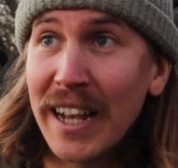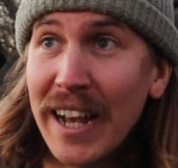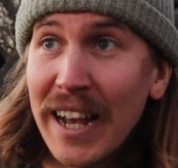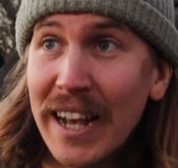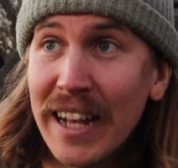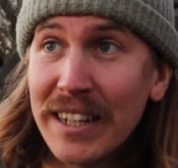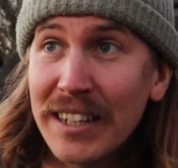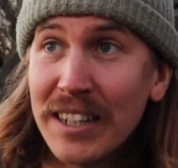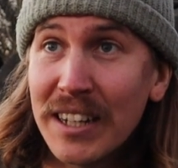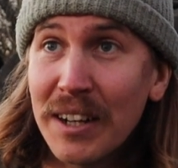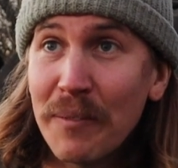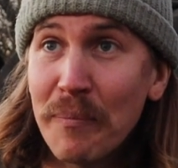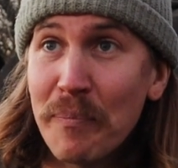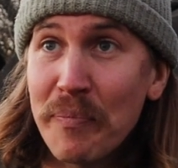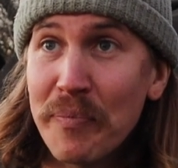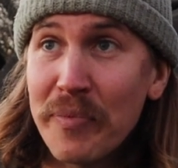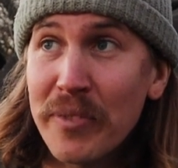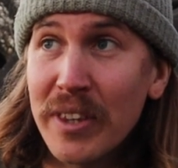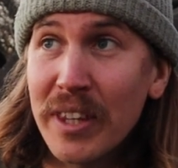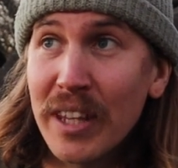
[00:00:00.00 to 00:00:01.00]
And um,
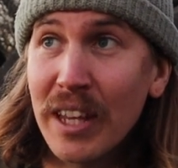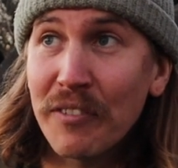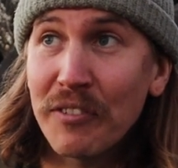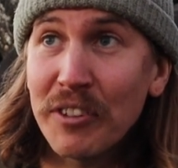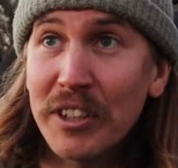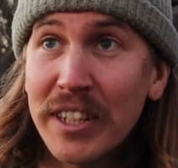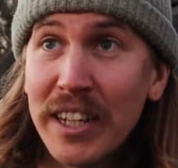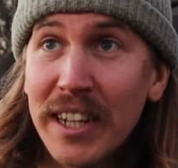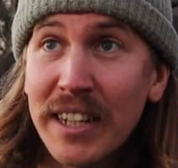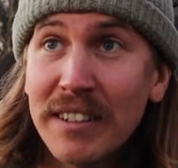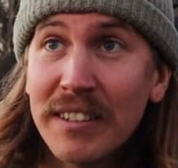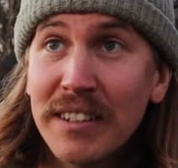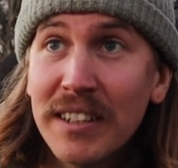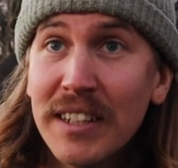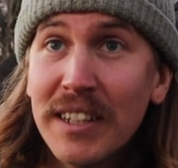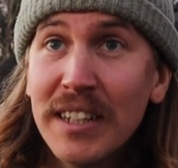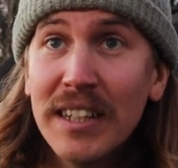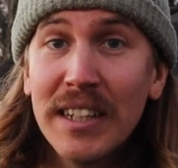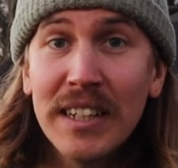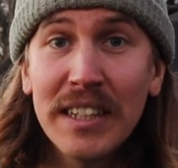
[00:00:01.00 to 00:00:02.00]
if you did,
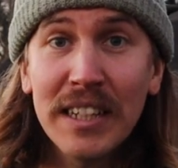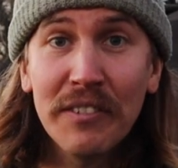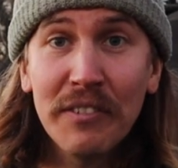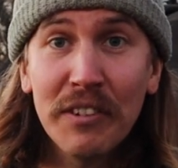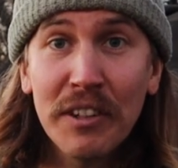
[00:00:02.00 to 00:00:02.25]
give